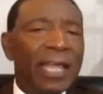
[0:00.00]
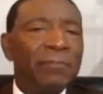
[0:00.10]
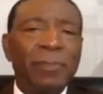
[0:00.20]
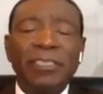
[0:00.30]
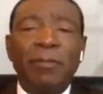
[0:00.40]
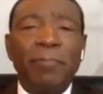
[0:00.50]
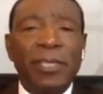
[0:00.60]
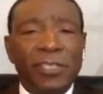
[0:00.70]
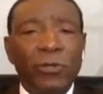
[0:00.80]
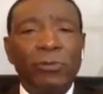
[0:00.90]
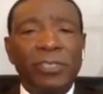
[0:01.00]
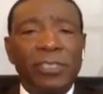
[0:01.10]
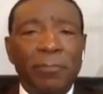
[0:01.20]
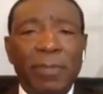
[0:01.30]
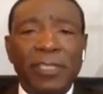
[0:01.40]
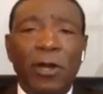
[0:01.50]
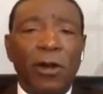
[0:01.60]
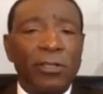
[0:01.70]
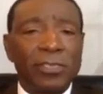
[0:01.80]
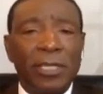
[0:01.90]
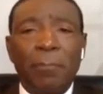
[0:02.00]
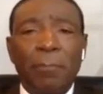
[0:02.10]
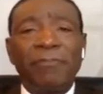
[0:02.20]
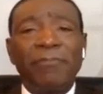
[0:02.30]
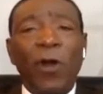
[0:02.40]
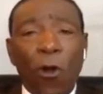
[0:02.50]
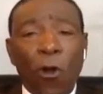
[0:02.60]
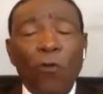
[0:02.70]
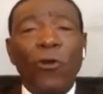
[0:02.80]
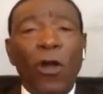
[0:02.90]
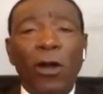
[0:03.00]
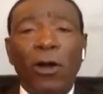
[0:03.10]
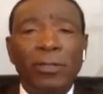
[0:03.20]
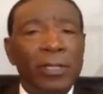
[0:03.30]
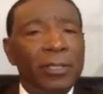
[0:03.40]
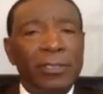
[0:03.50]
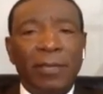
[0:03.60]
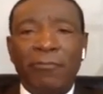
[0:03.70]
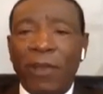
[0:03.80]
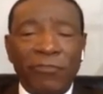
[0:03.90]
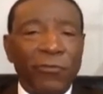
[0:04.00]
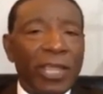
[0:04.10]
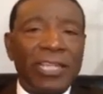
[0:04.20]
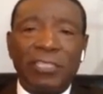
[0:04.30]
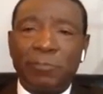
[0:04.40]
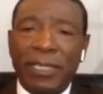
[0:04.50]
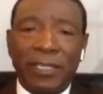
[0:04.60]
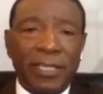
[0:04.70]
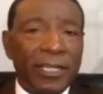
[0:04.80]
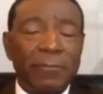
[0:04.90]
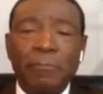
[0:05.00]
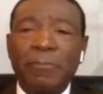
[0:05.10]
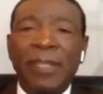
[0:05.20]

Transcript: Yeah, there's been some miscues and some miscalls, but for overall, the refereeing has been good.